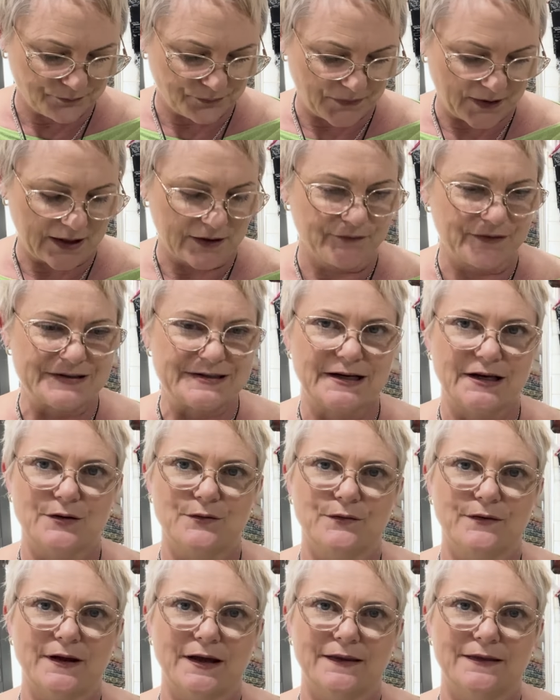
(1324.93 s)
And if I tell you
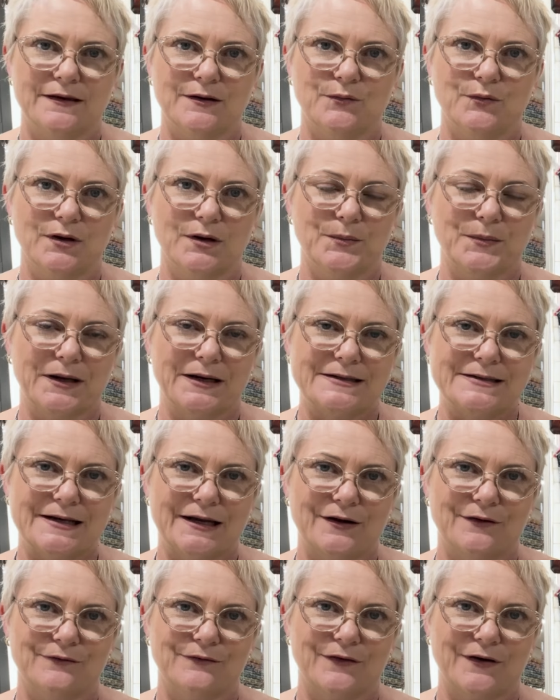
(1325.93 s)
all that, then what I'm going to tell
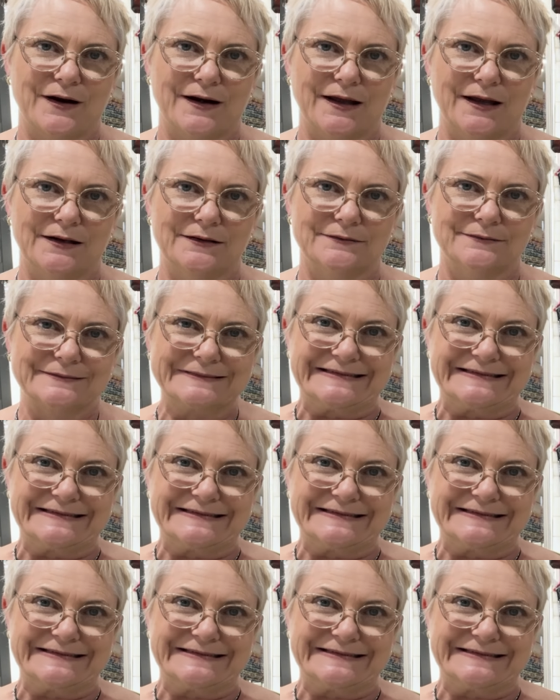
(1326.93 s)
you on Friday.